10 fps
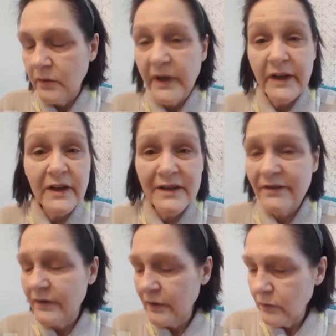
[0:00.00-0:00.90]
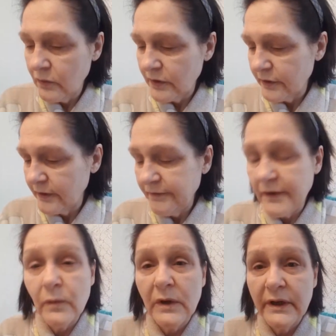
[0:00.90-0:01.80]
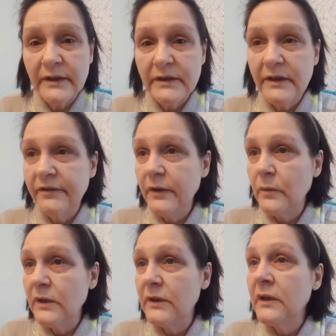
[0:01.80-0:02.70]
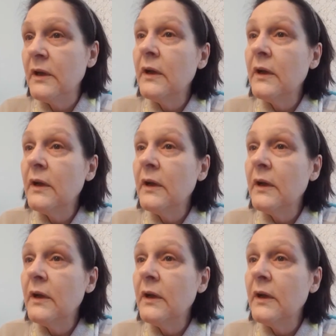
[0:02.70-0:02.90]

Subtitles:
in a different order if you want, if you will.